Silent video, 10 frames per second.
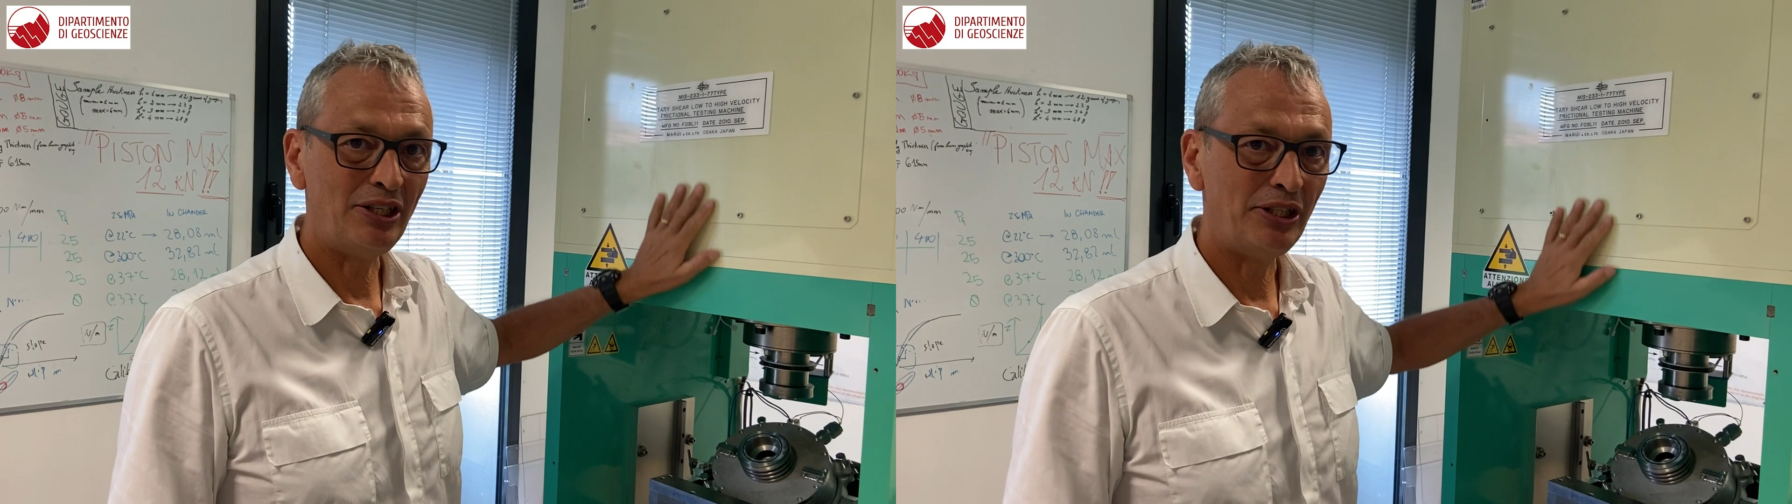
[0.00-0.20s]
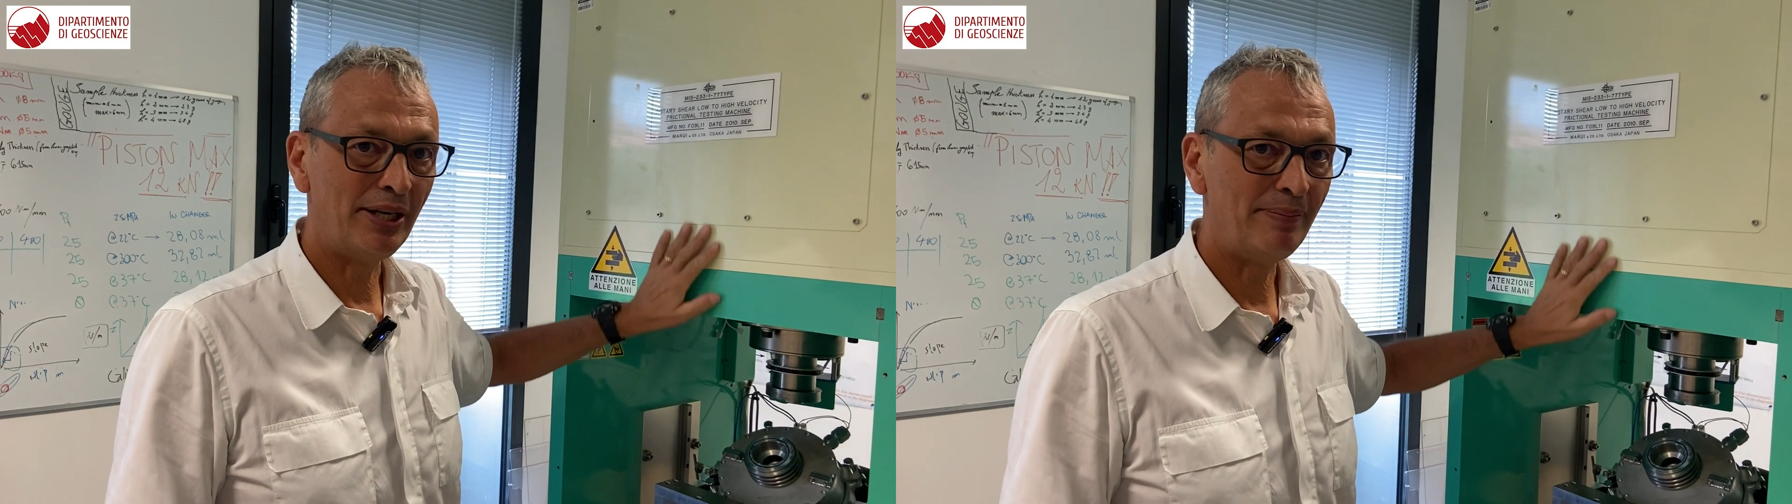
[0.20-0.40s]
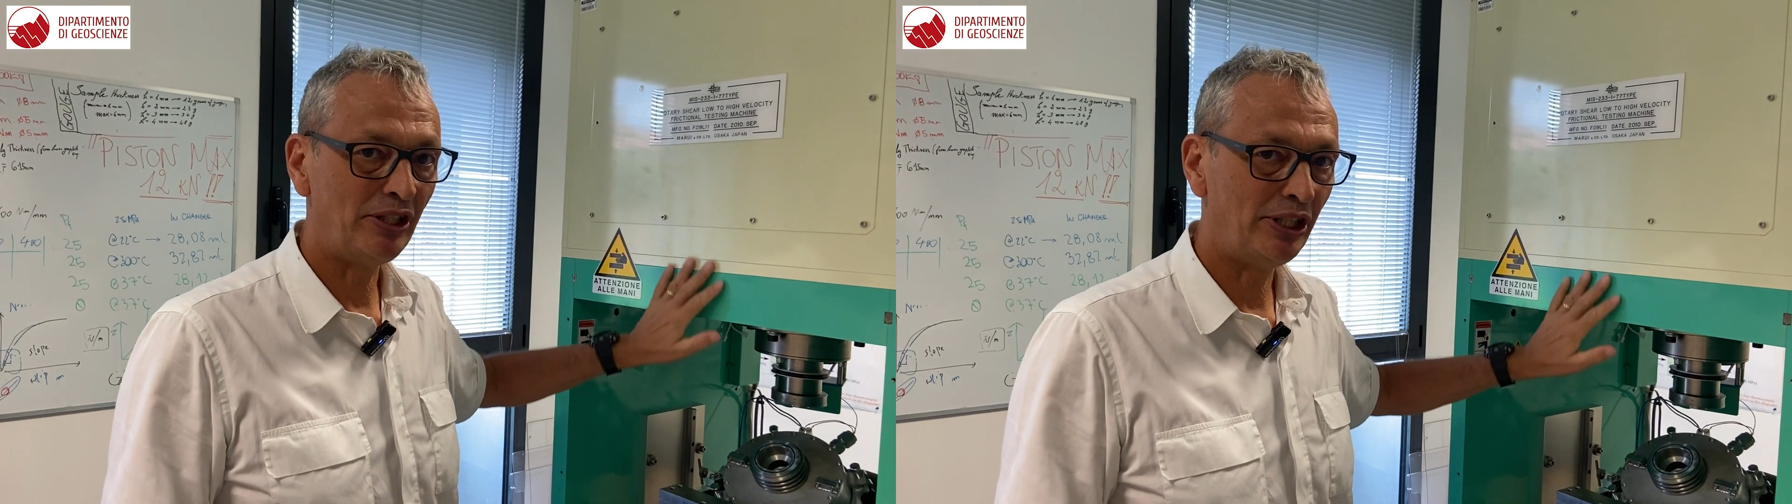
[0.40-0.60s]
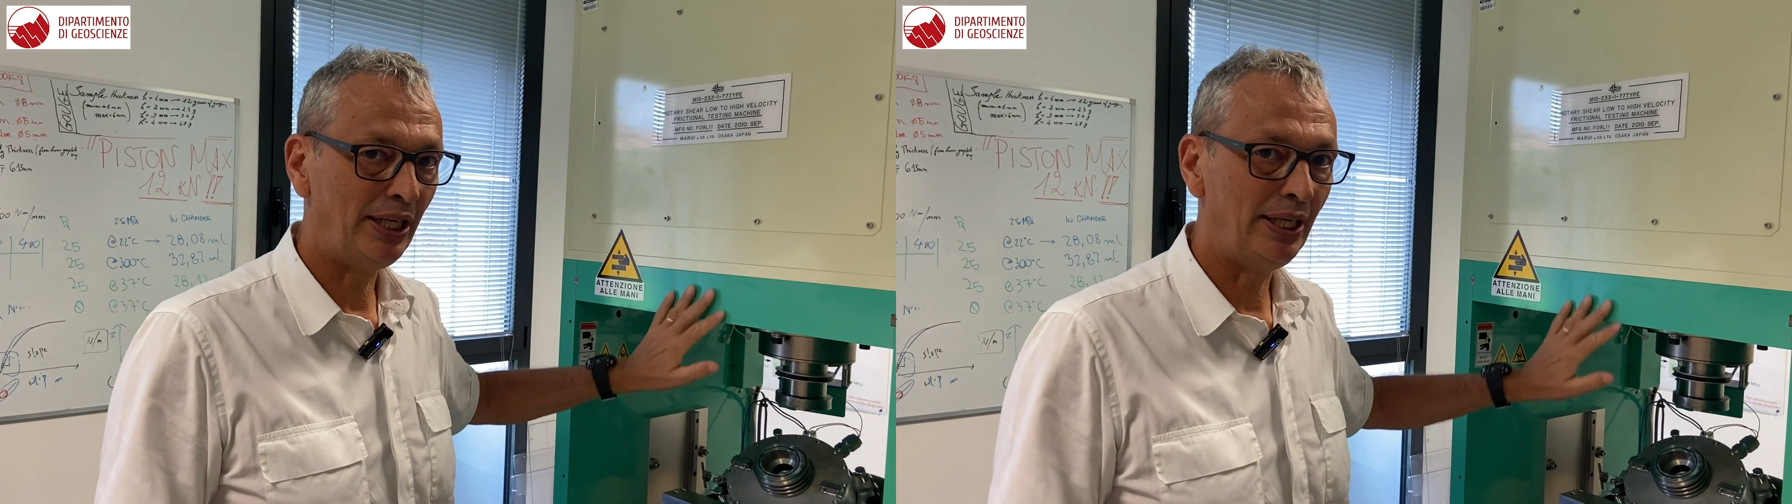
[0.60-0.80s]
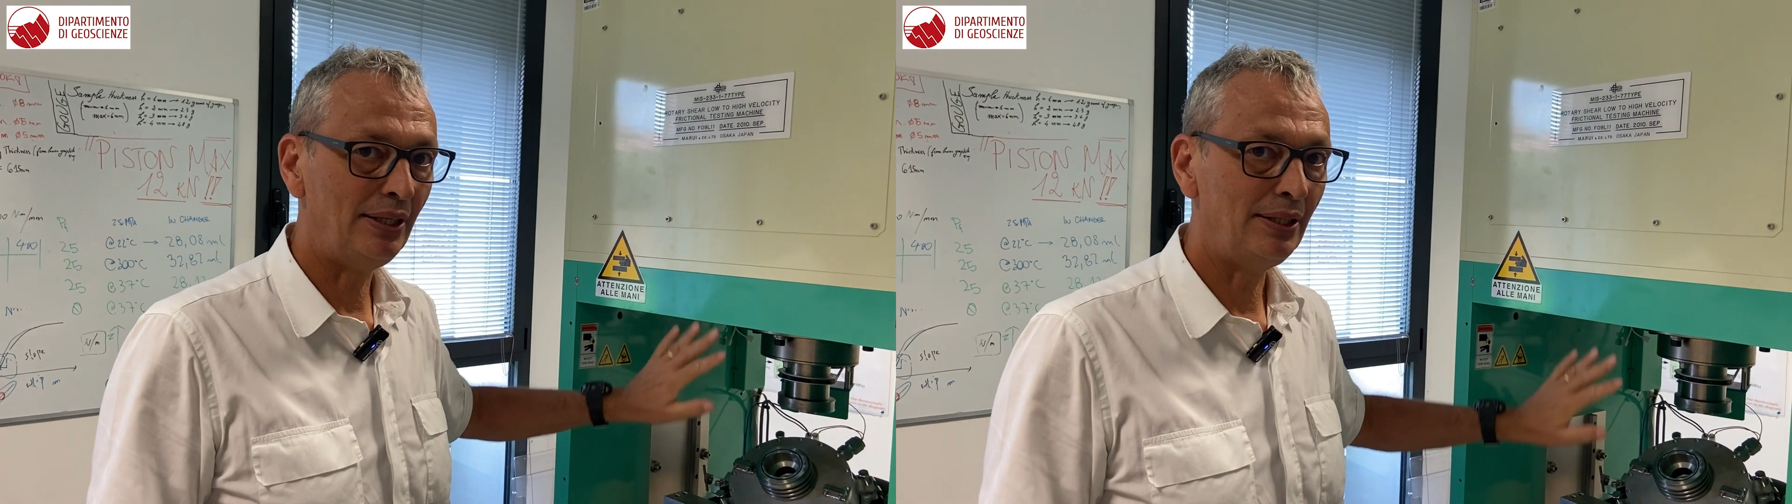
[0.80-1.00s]
shear
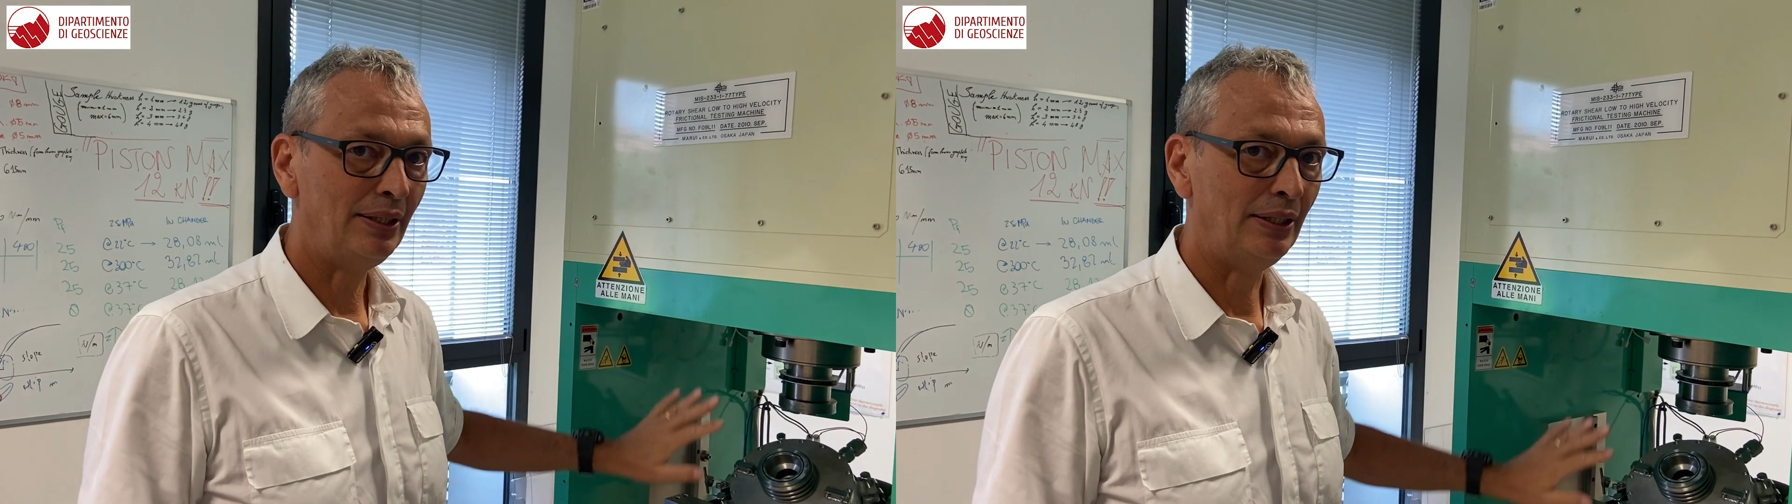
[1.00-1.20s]
machine